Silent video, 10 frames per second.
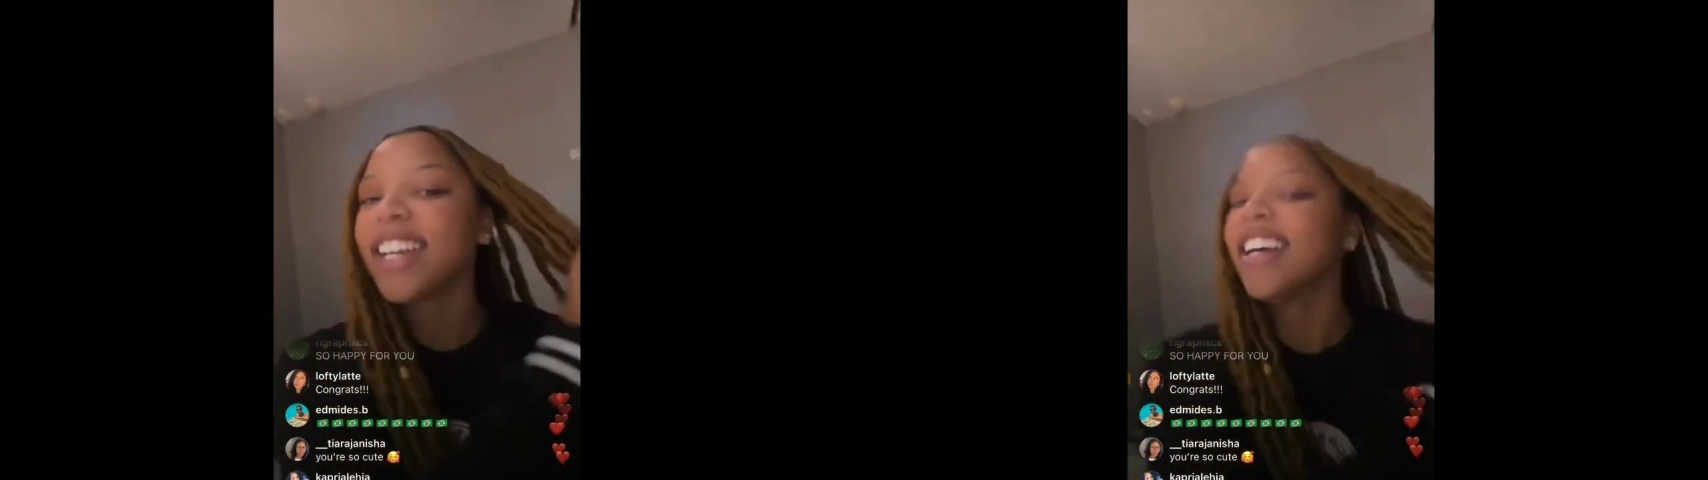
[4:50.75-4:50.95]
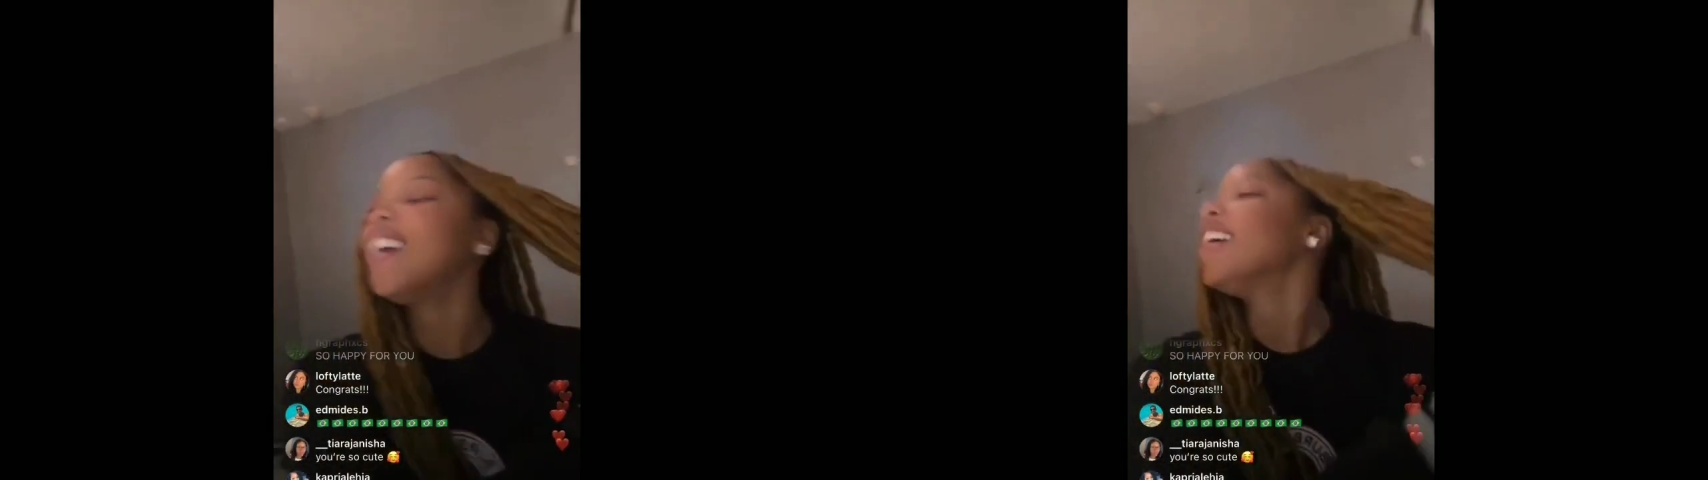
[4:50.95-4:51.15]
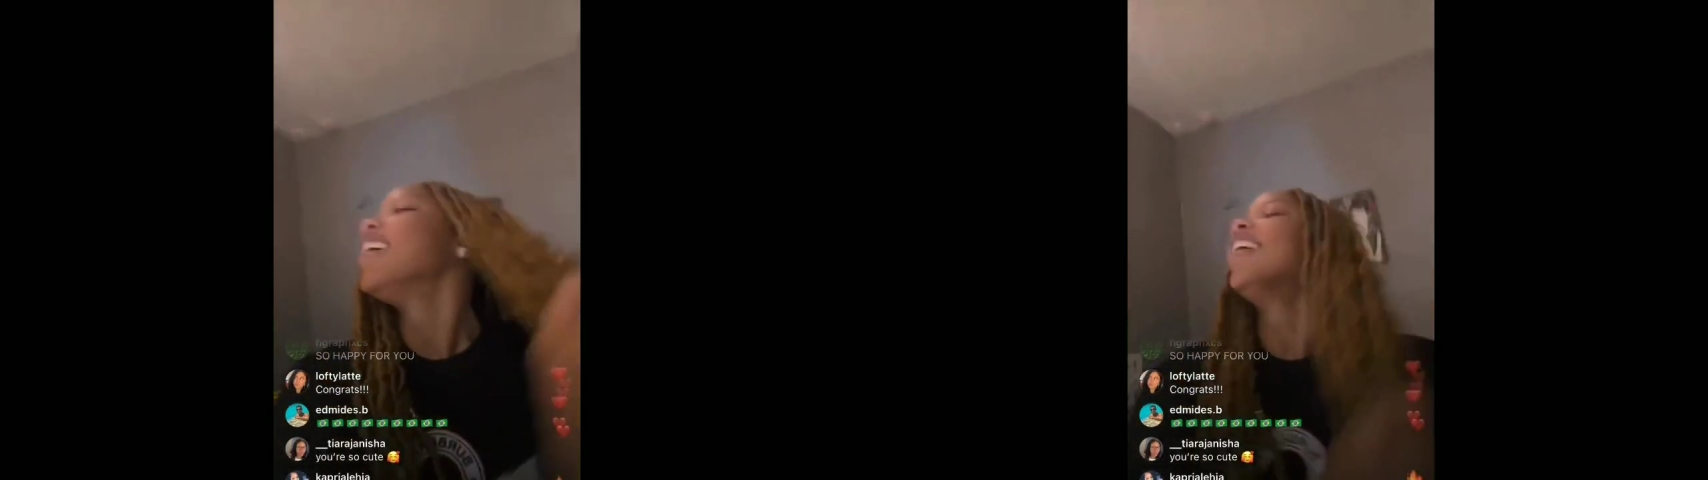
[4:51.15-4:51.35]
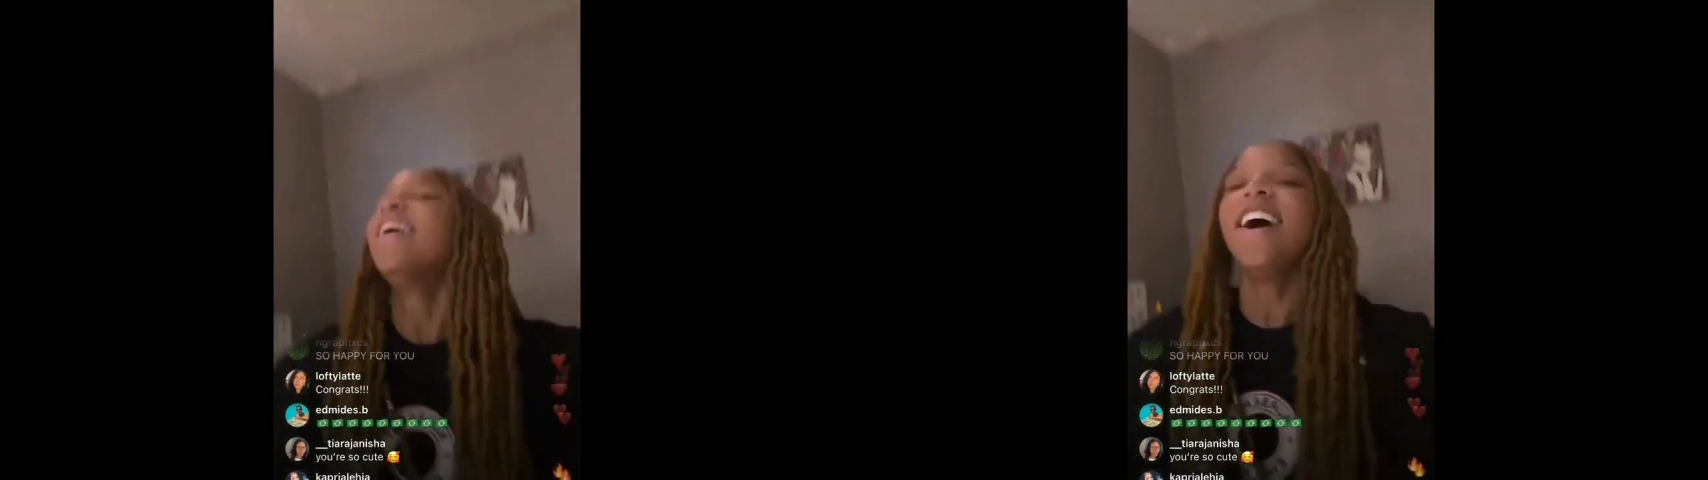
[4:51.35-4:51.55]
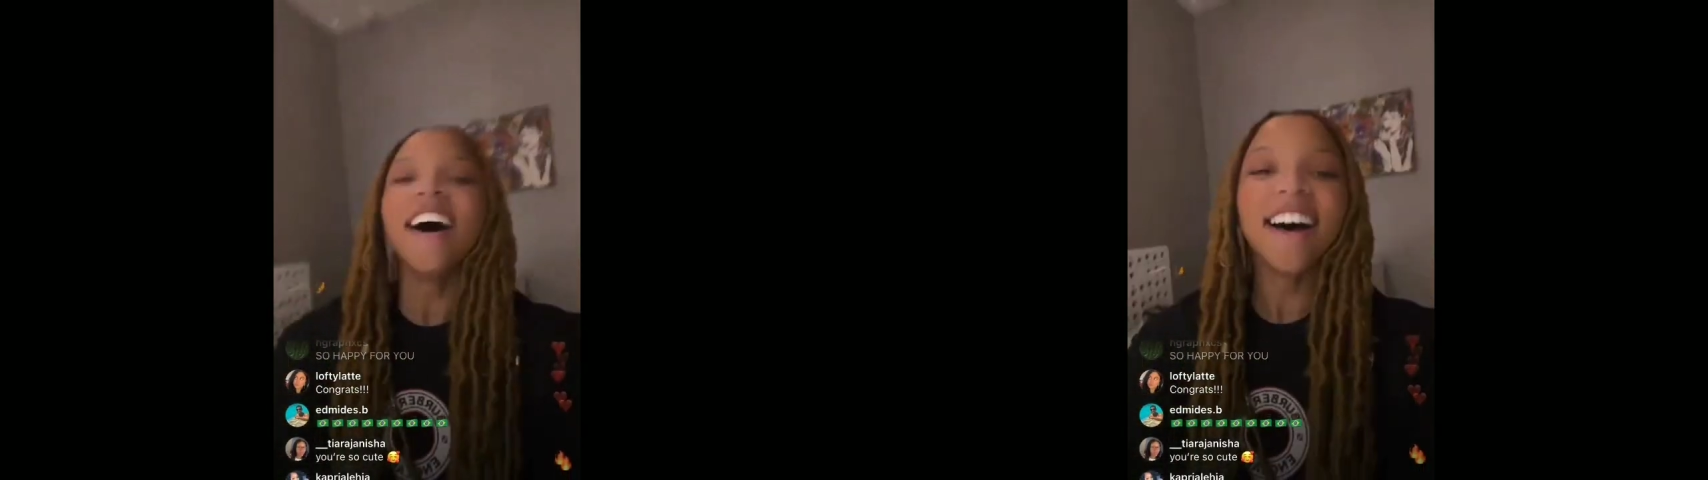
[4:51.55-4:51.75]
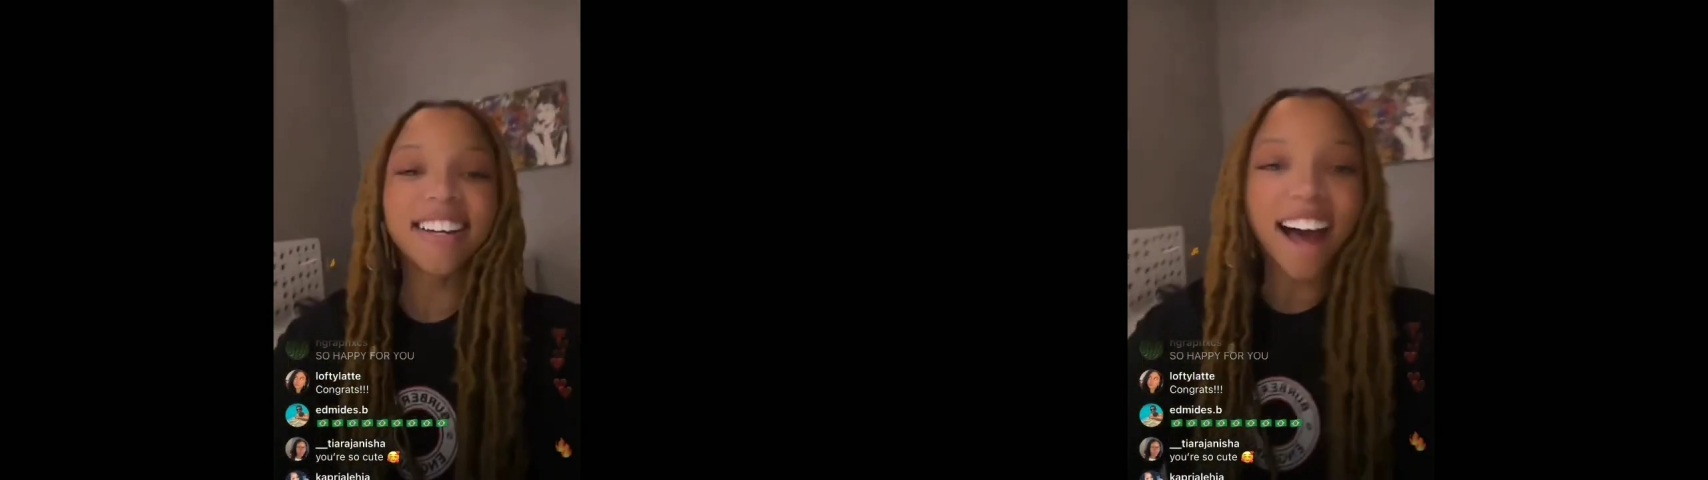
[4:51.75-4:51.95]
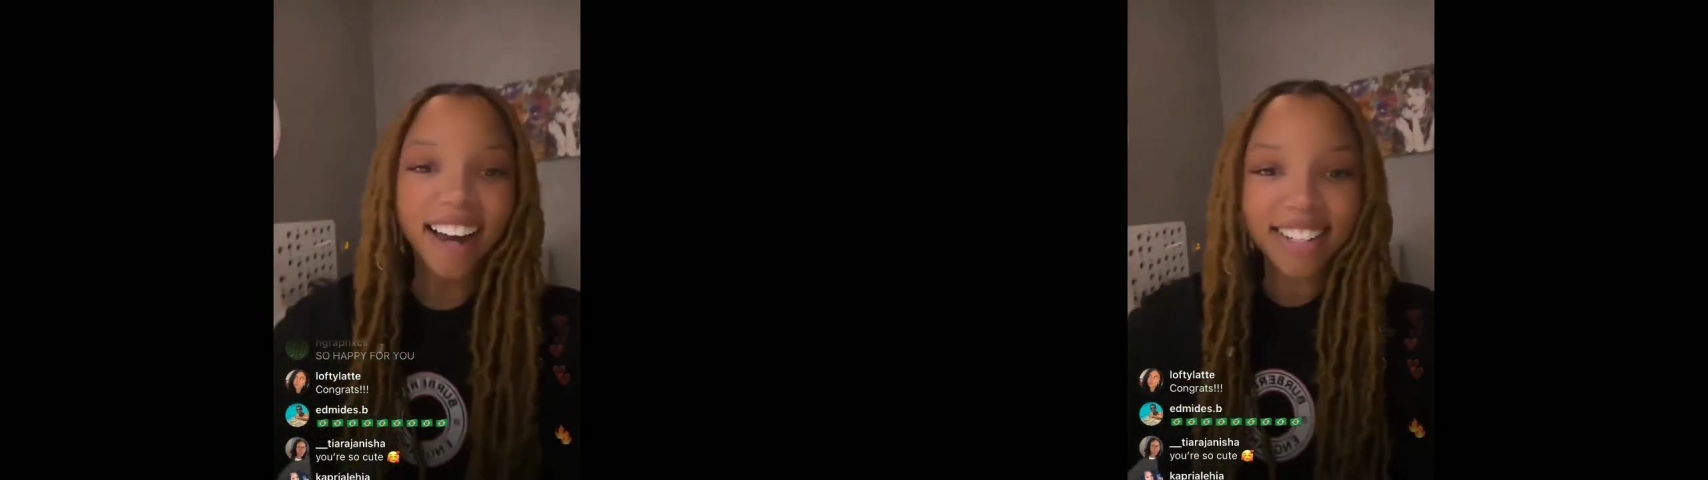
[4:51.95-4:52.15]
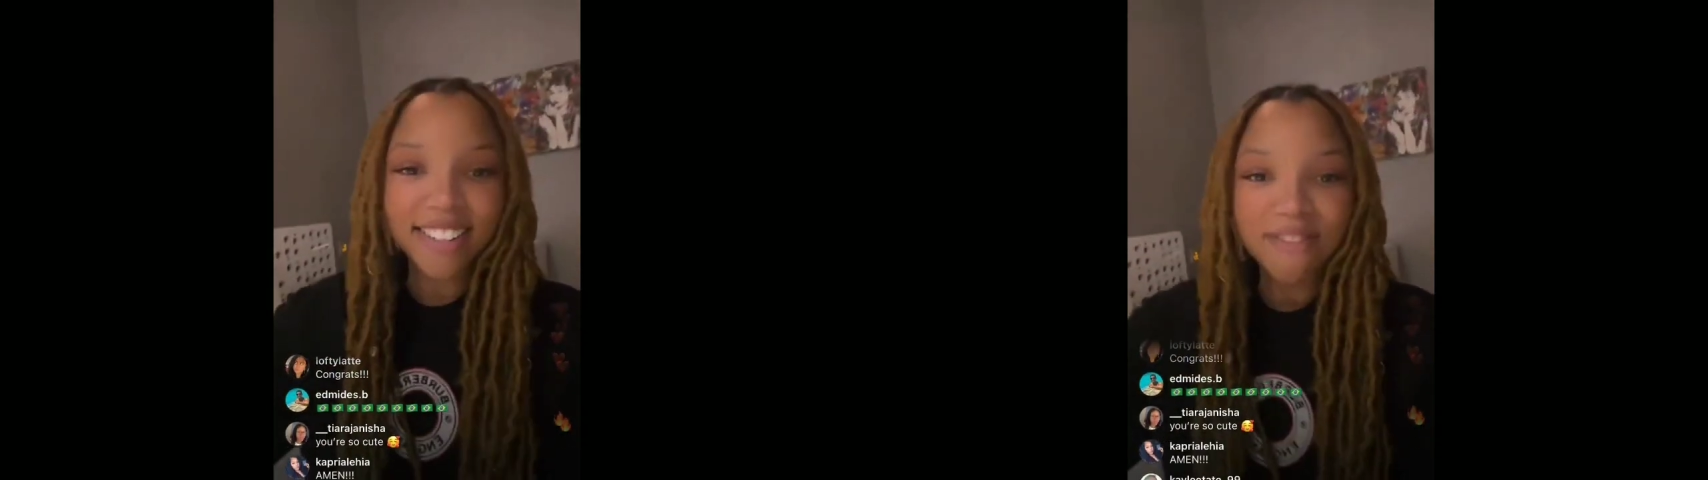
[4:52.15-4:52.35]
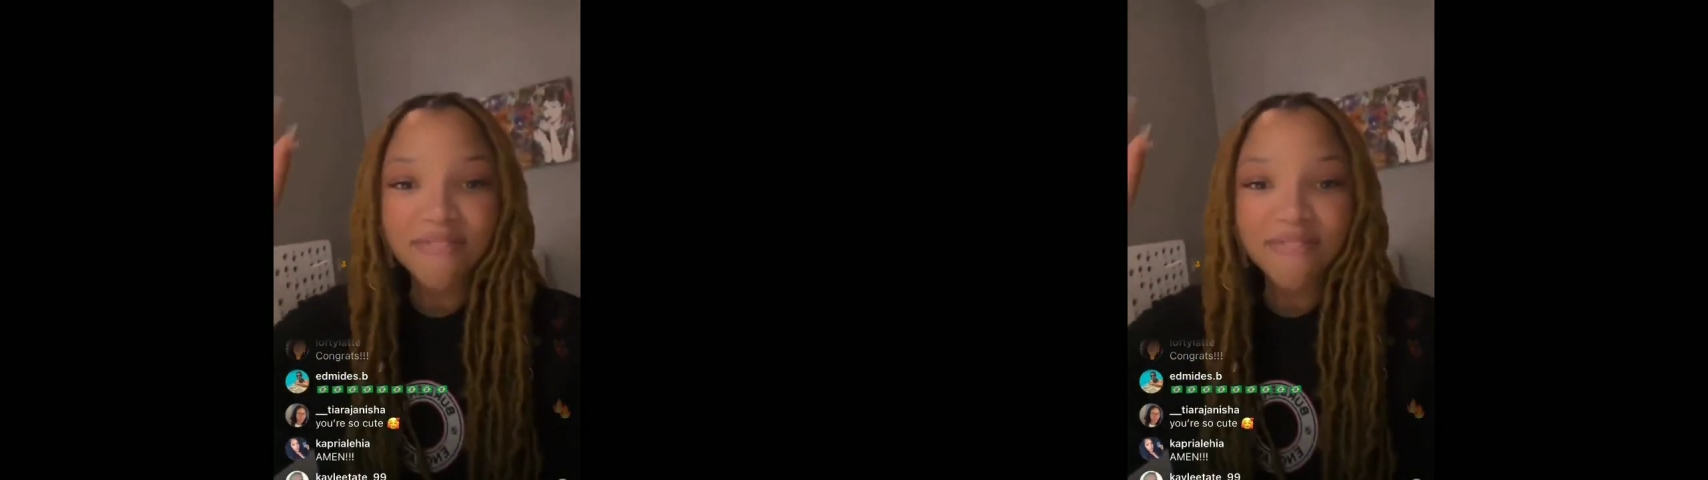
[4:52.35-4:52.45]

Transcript: The video only because